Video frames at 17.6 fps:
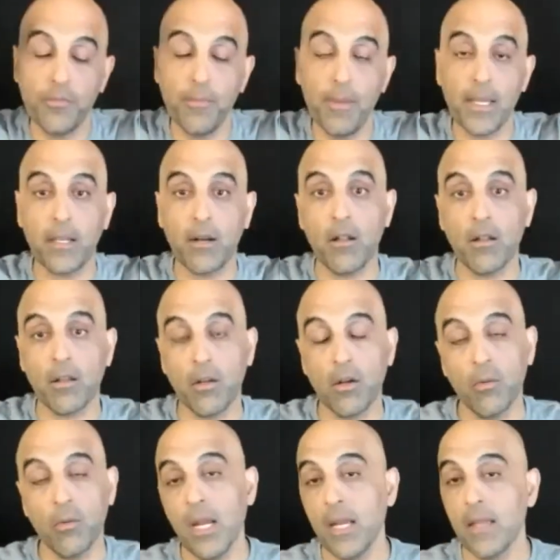make it all go
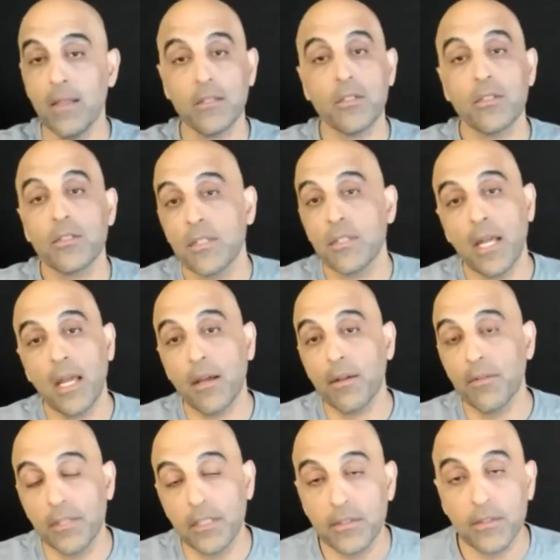away that's just not
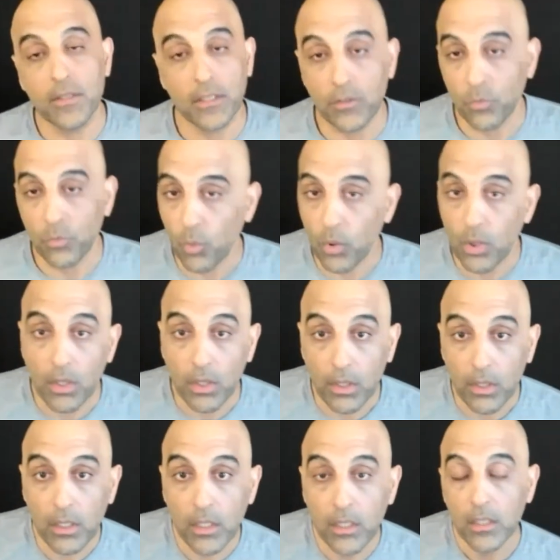how these things
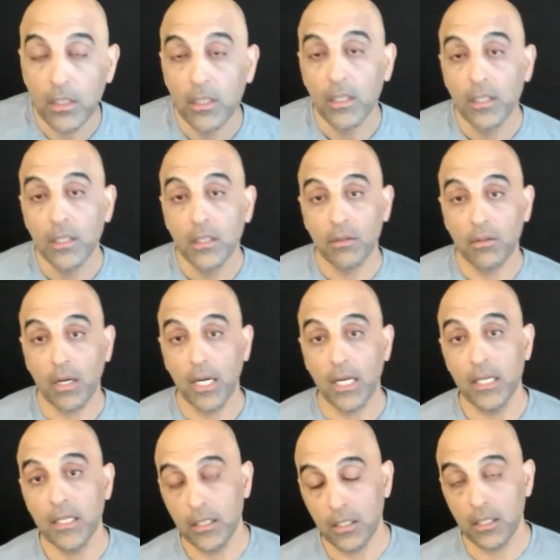work
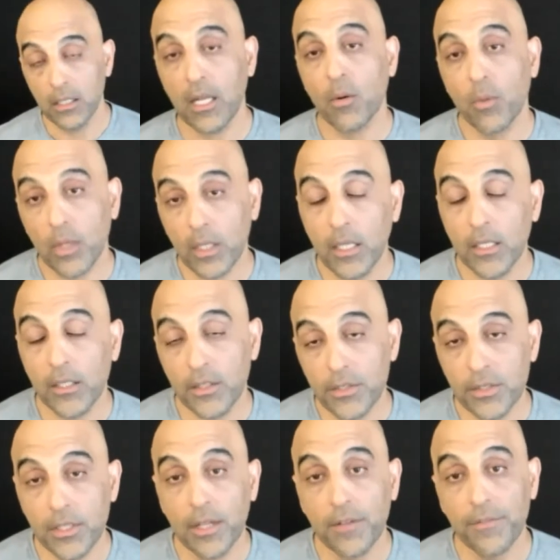right you work on
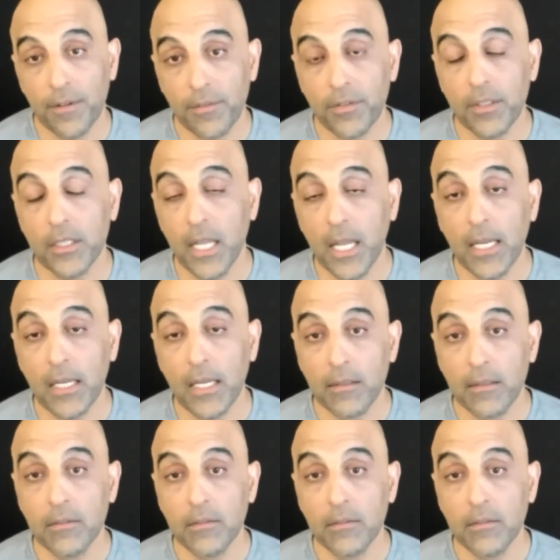yourself every day